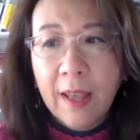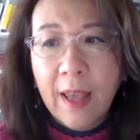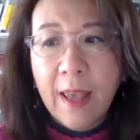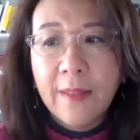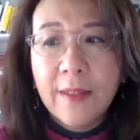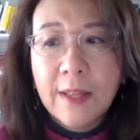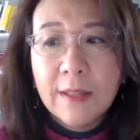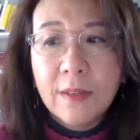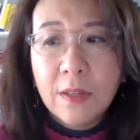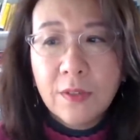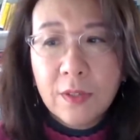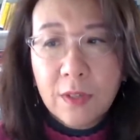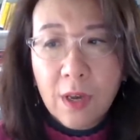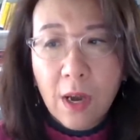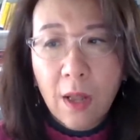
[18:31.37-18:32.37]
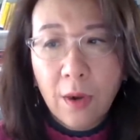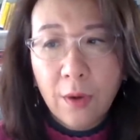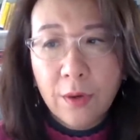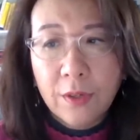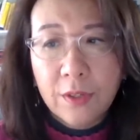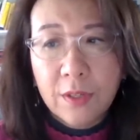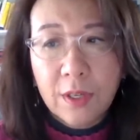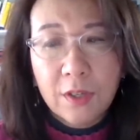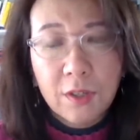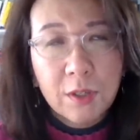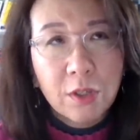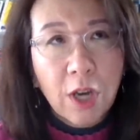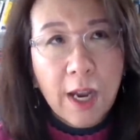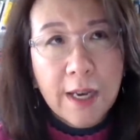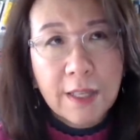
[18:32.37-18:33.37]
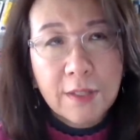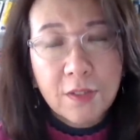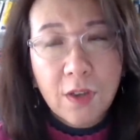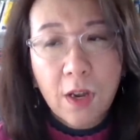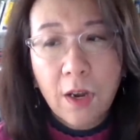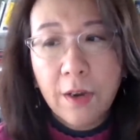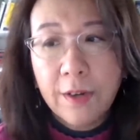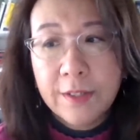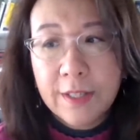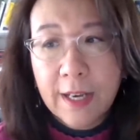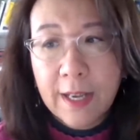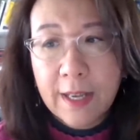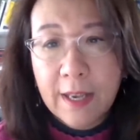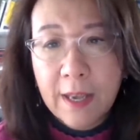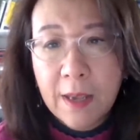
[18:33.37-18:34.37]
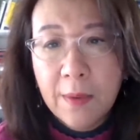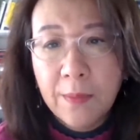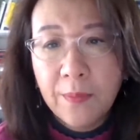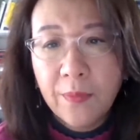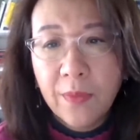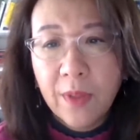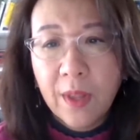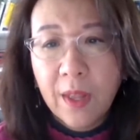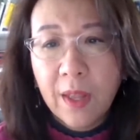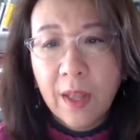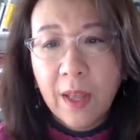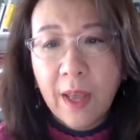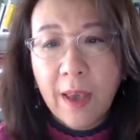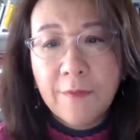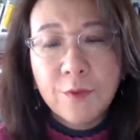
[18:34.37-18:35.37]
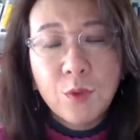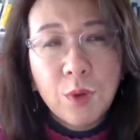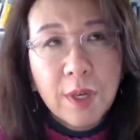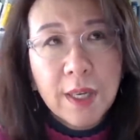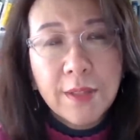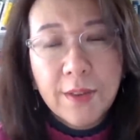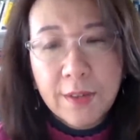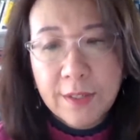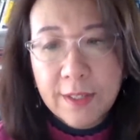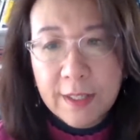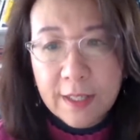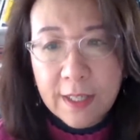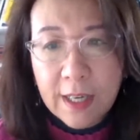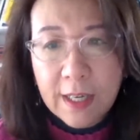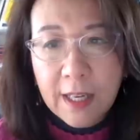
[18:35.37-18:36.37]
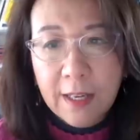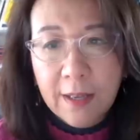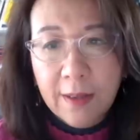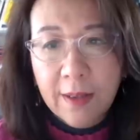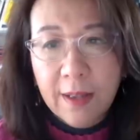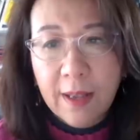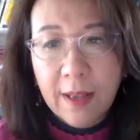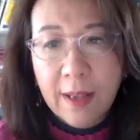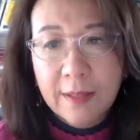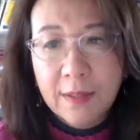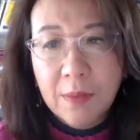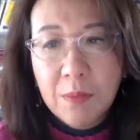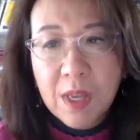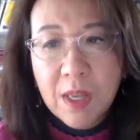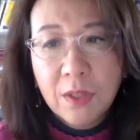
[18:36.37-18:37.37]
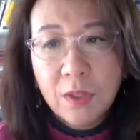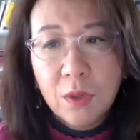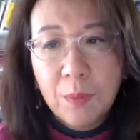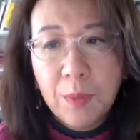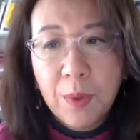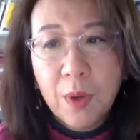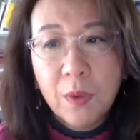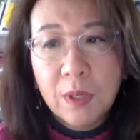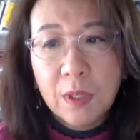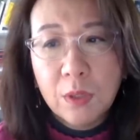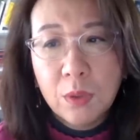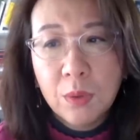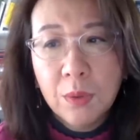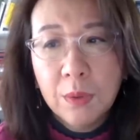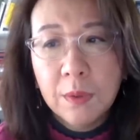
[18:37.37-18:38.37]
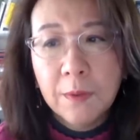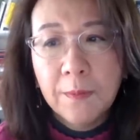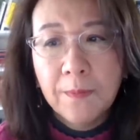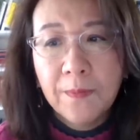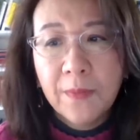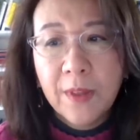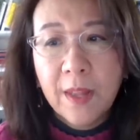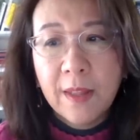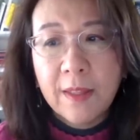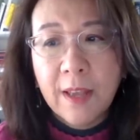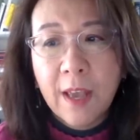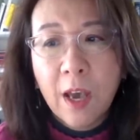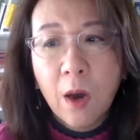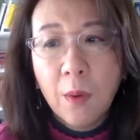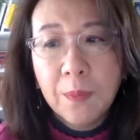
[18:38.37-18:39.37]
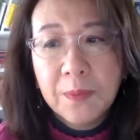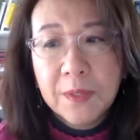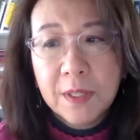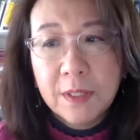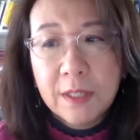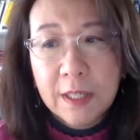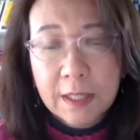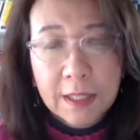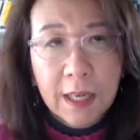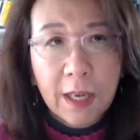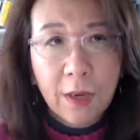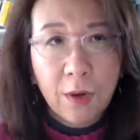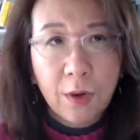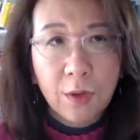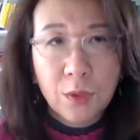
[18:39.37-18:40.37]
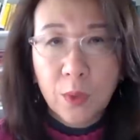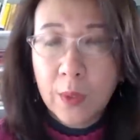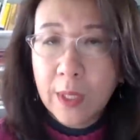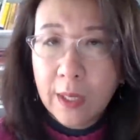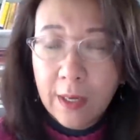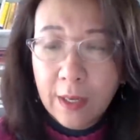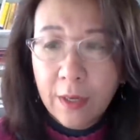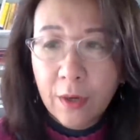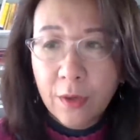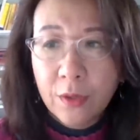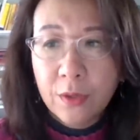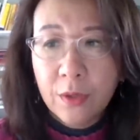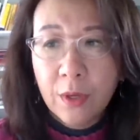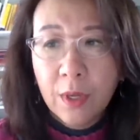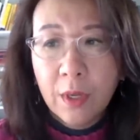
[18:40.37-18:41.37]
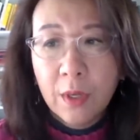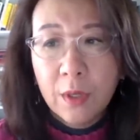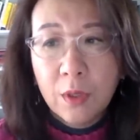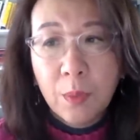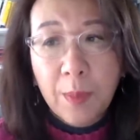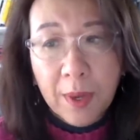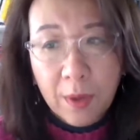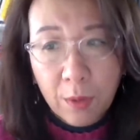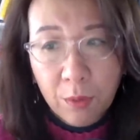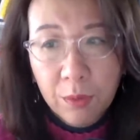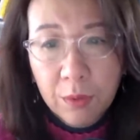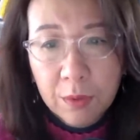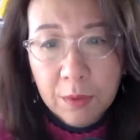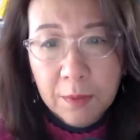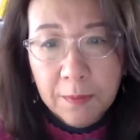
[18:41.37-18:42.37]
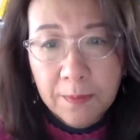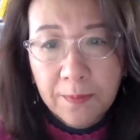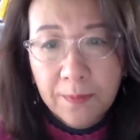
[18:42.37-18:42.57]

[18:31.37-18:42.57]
And these scholars, Chinese scholars like him, have treated their study as a means to build a tool that helped the dictators or the leaders to better rule.